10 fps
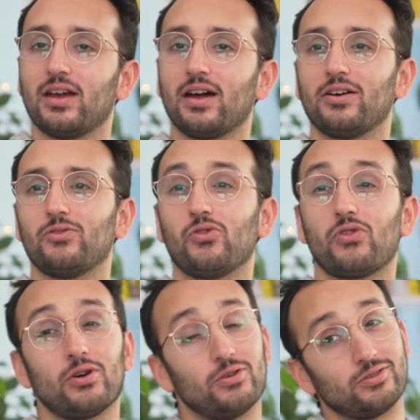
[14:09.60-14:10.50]
Yeah,
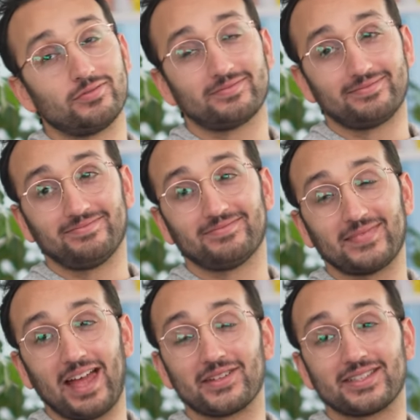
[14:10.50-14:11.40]
although,
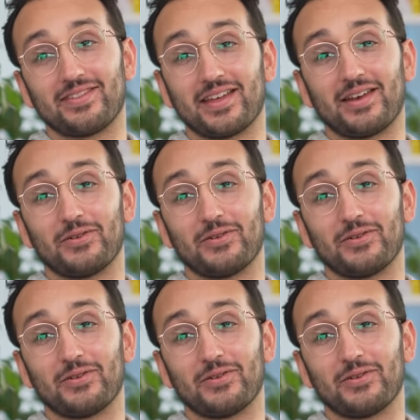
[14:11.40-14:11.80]
having said that,